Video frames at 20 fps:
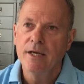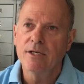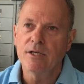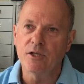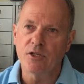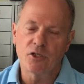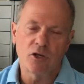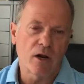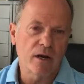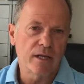
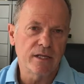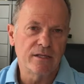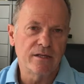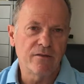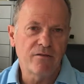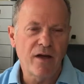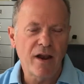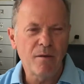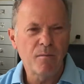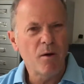just trying to
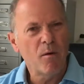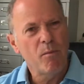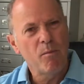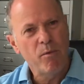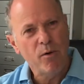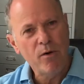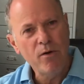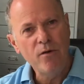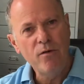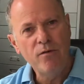develop or
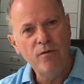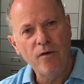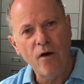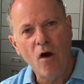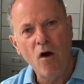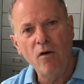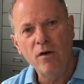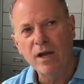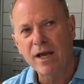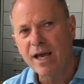improve
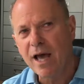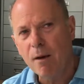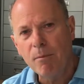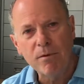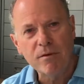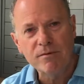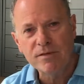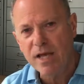on a couple